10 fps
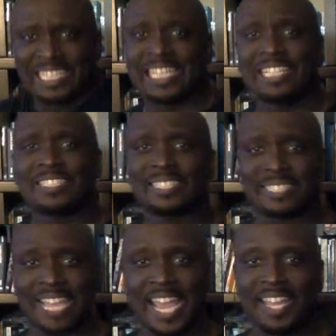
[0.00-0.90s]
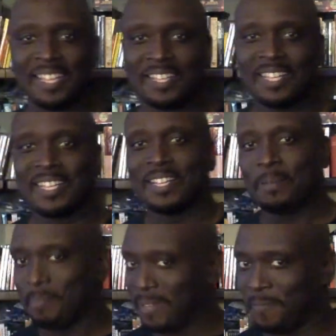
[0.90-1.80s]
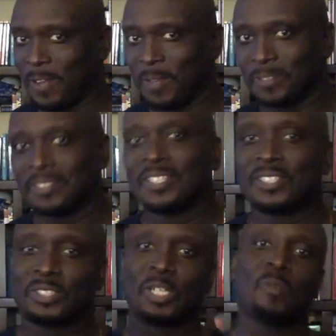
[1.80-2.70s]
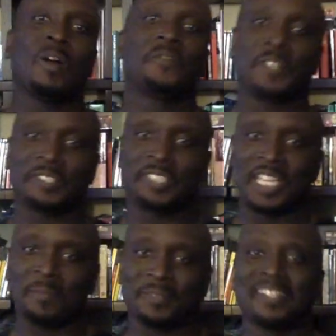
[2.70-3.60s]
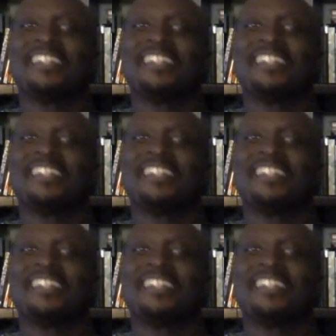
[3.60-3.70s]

Needless to say, my phone took one for the team.